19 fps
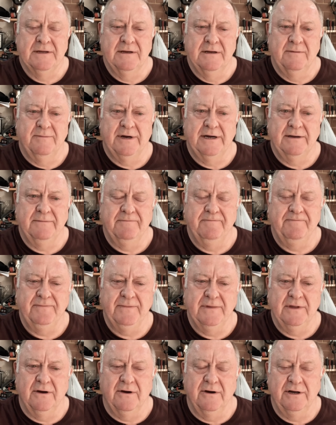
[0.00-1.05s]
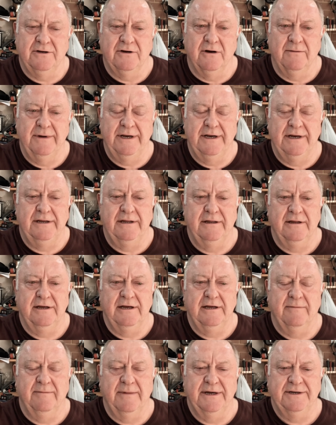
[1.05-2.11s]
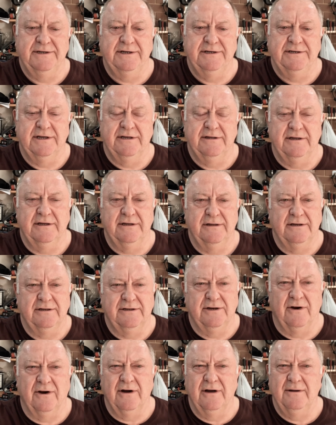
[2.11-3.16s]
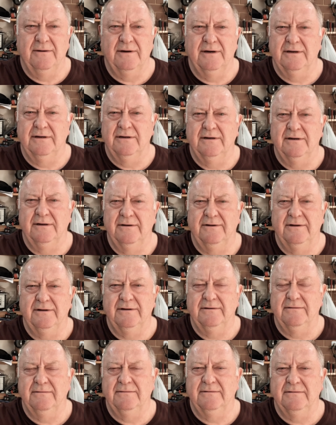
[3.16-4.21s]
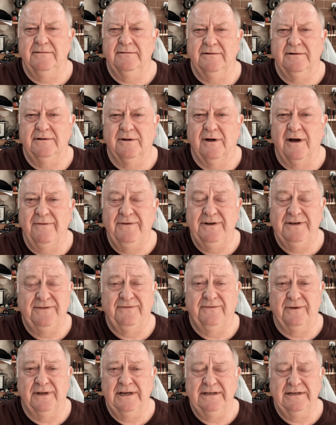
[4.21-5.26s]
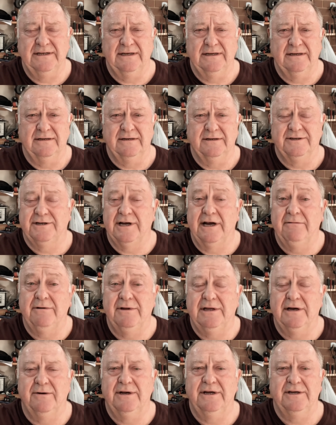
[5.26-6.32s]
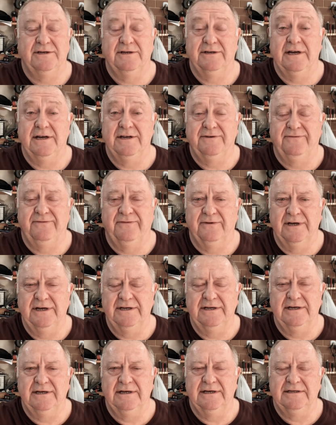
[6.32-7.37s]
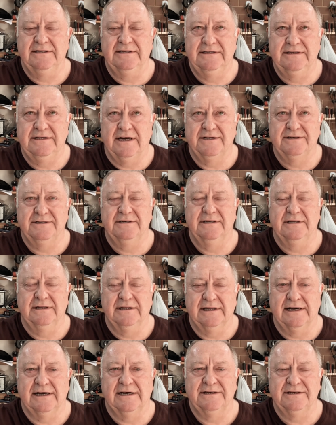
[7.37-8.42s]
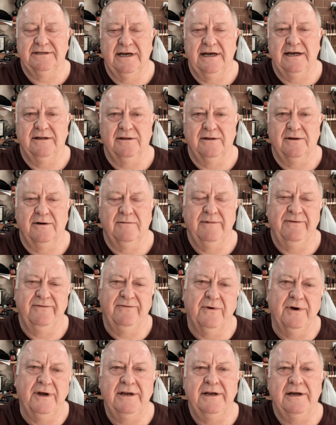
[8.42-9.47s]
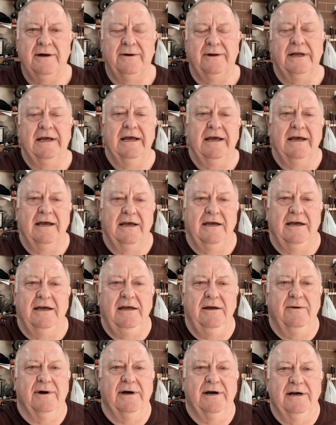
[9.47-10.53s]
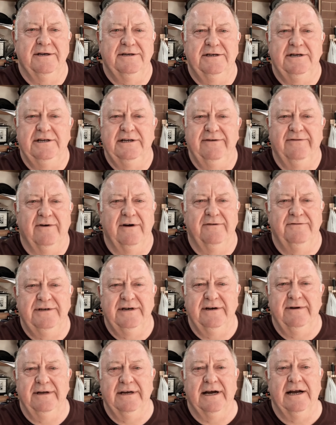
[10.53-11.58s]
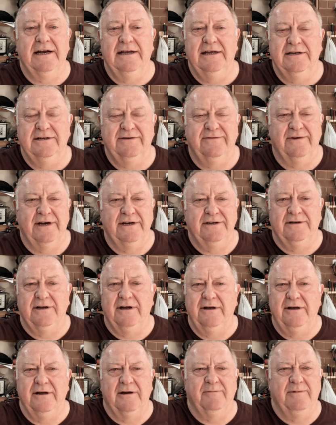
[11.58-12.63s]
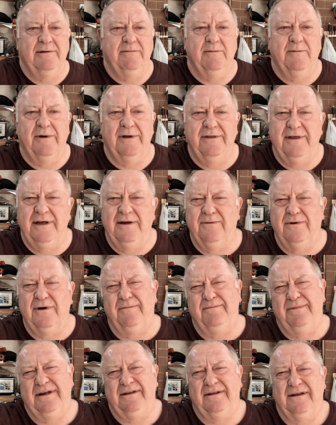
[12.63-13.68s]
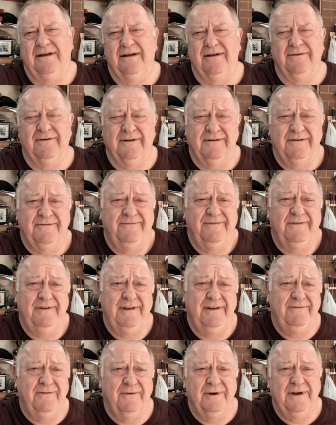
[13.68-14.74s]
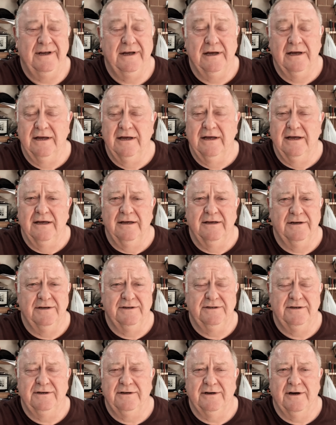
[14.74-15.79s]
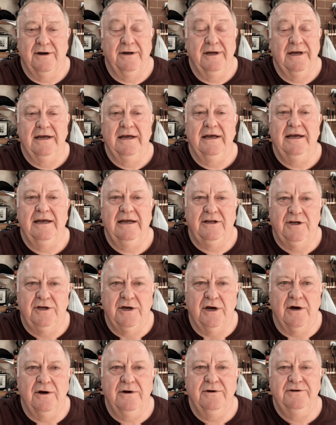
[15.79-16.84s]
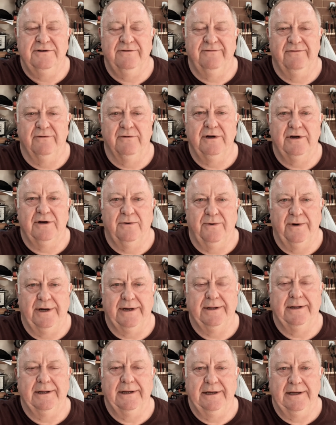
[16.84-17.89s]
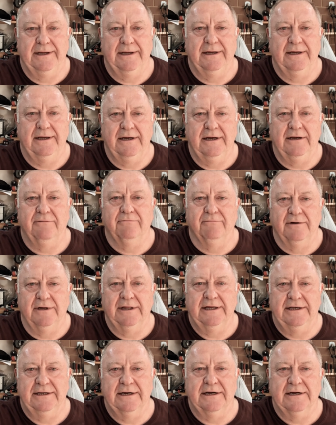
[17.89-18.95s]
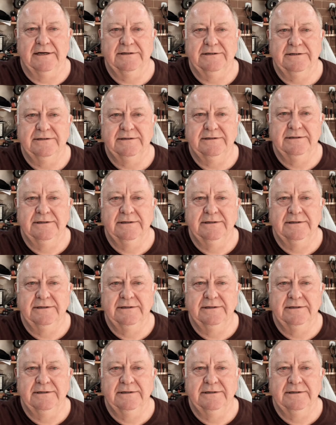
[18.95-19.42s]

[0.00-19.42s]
But I commented in the message that the time, life is fleeting. Sacred though it is, it's fleeting. It doesn't last that long. Before you know it, here you are, 65, 70, 80 years of age. I know young people might think, well, big deal, I've got 50, 40 years to go. It goes very quickly. It really does.